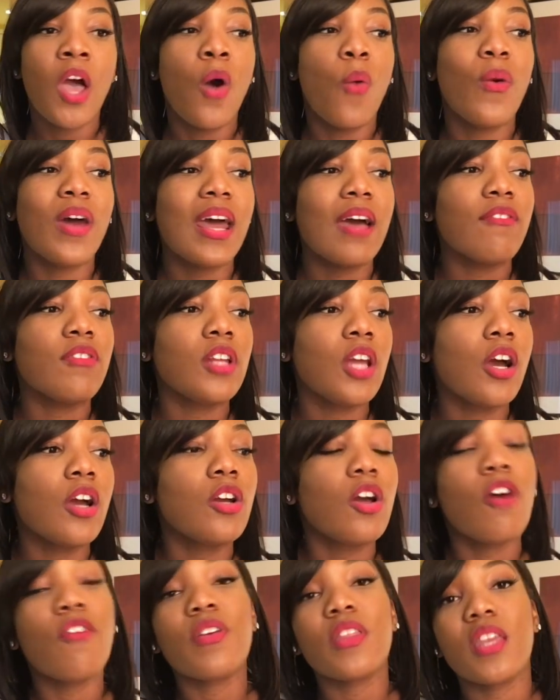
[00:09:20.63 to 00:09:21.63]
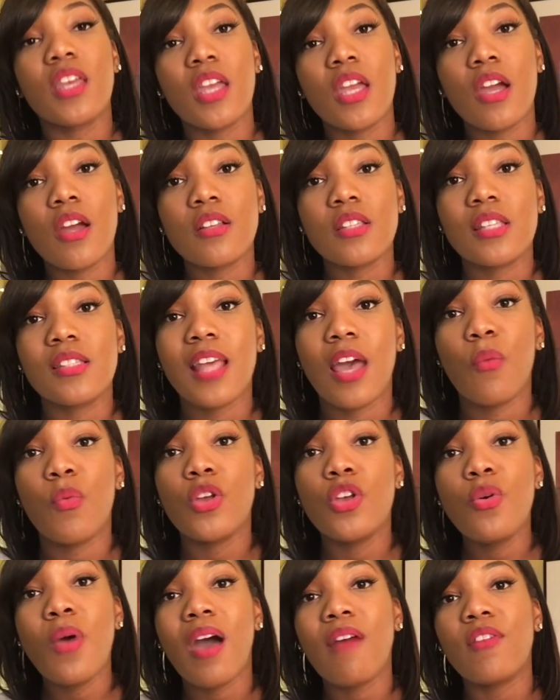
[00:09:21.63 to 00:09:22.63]
What I've learned over the years is that when
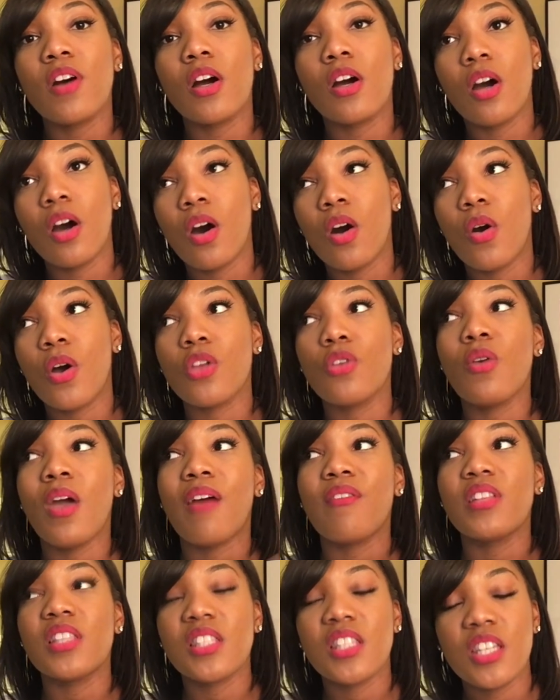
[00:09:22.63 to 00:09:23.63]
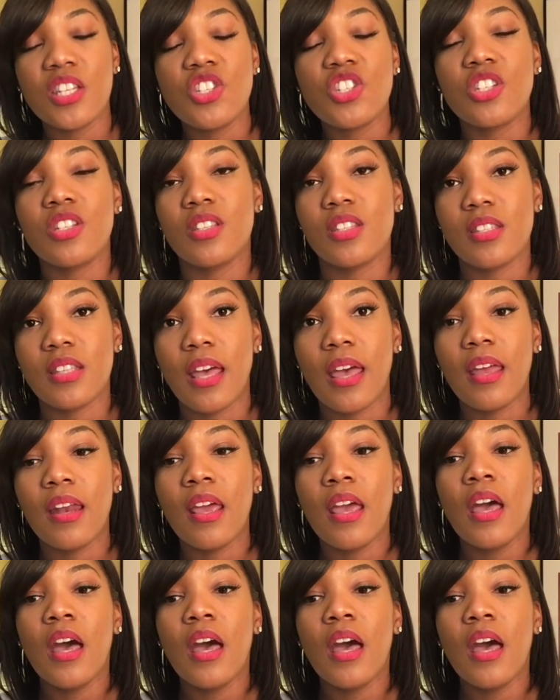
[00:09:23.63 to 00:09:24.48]
you have a goal, you have intention set,